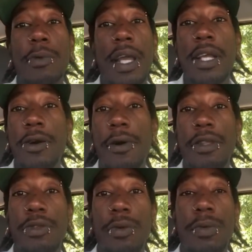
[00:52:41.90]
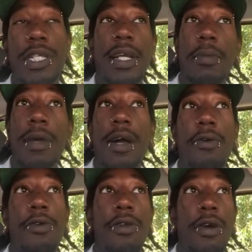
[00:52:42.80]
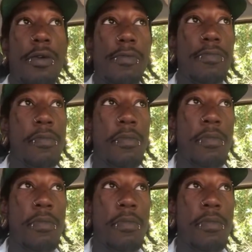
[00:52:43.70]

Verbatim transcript: See what he going through. Check him out. You know,